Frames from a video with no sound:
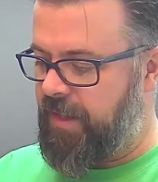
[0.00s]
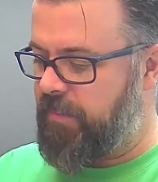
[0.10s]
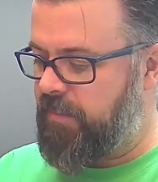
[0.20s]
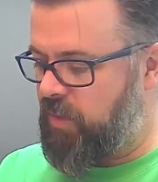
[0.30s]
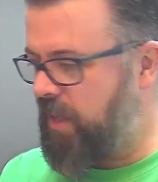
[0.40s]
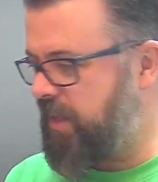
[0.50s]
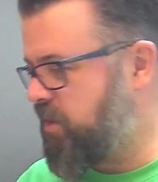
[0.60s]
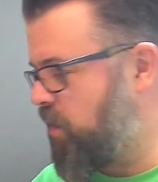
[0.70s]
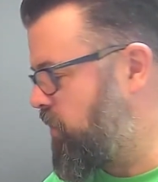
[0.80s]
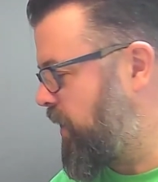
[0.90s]
So I'll get this
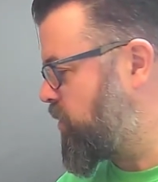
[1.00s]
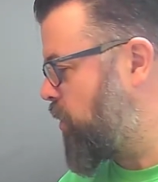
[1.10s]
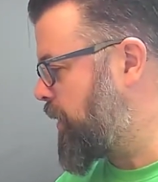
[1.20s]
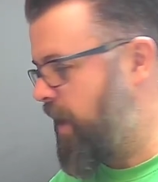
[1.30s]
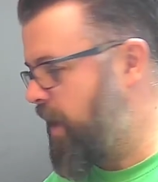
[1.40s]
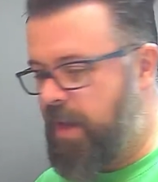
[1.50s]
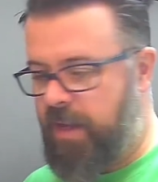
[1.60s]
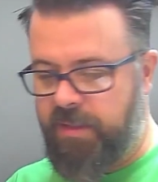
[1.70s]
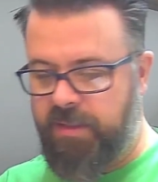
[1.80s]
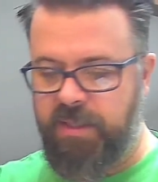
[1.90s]
all rigged up,
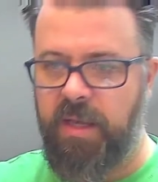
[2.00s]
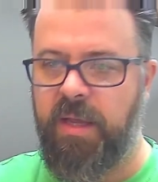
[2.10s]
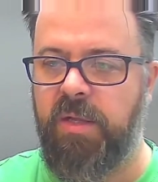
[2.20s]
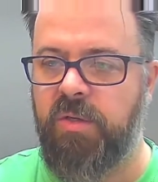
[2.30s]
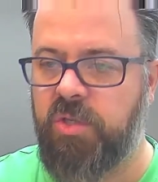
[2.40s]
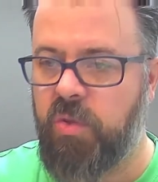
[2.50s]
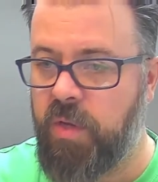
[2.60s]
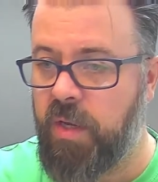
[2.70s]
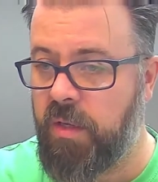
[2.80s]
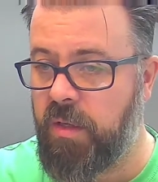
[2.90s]
and I'll show
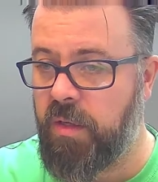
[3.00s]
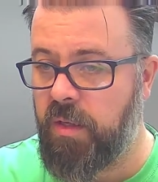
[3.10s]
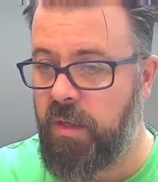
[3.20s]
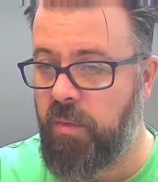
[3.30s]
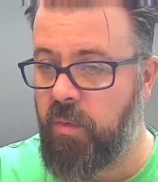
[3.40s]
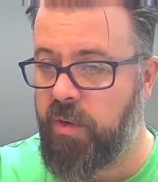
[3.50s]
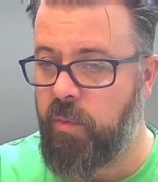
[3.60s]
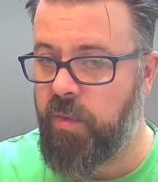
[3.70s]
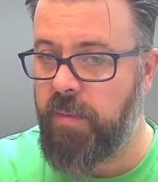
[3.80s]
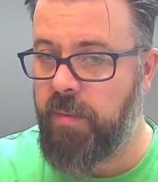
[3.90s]
you what we can do with it.